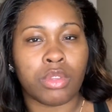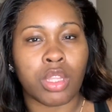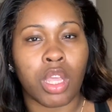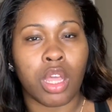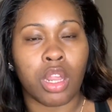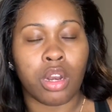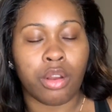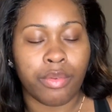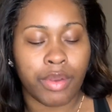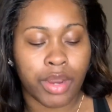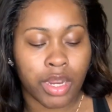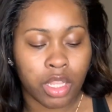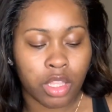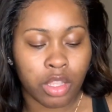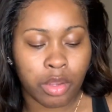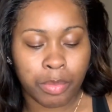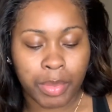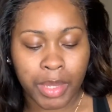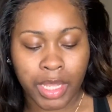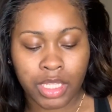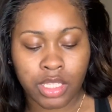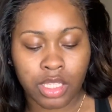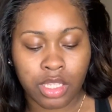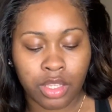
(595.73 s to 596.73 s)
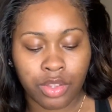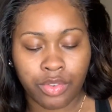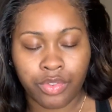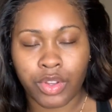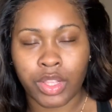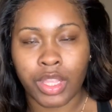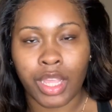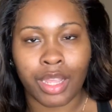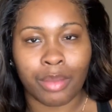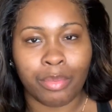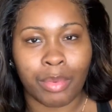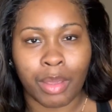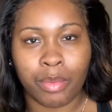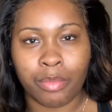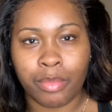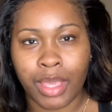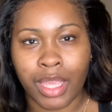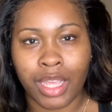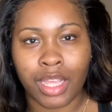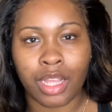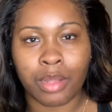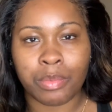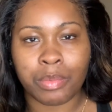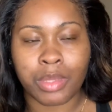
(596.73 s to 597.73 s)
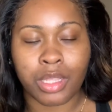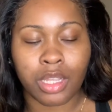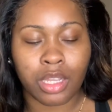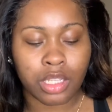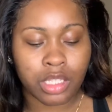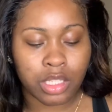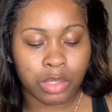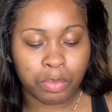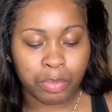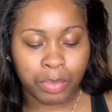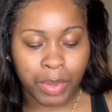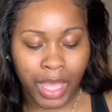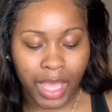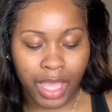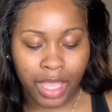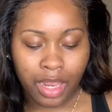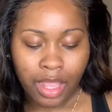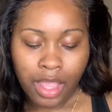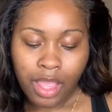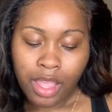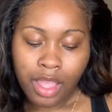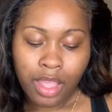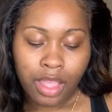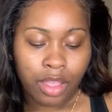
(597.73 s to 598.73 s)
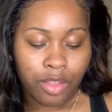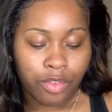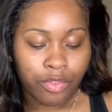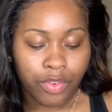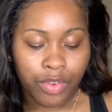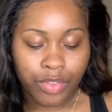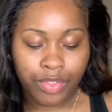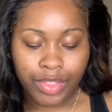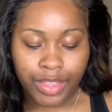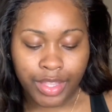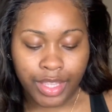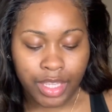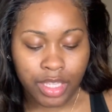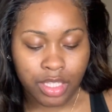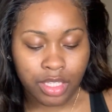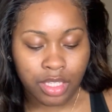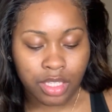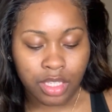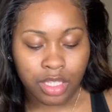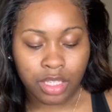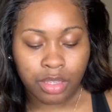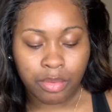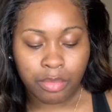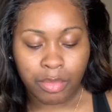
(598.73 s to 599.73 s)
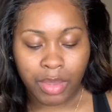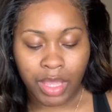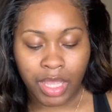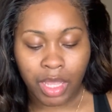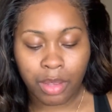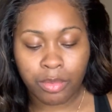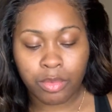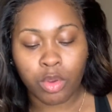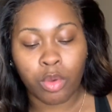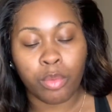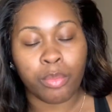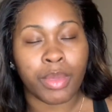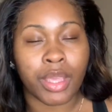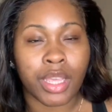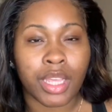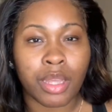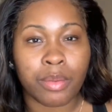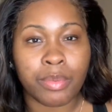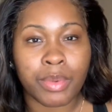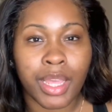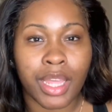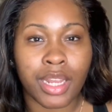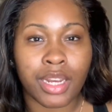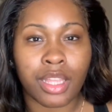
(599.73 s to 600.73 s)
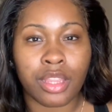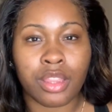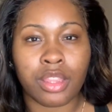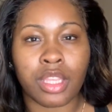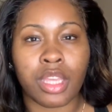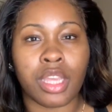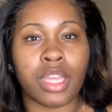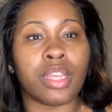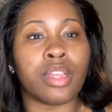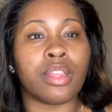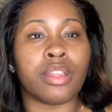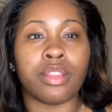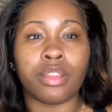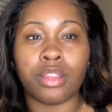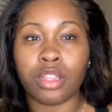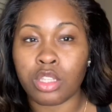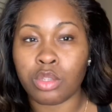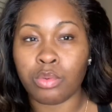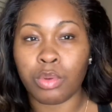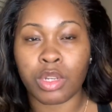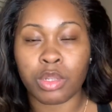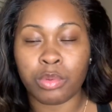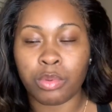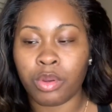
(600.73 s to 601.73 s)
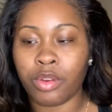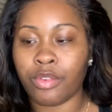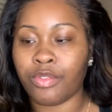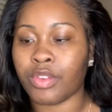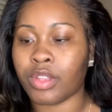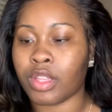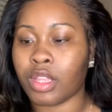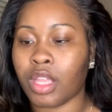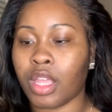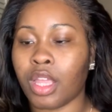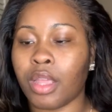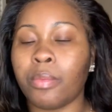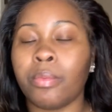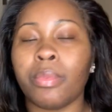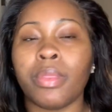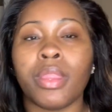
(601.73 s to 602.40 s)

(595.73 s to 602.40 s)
on a regular basis for like my makeup looks, but for this makeup, no makeup kind of thing, this works perfectly.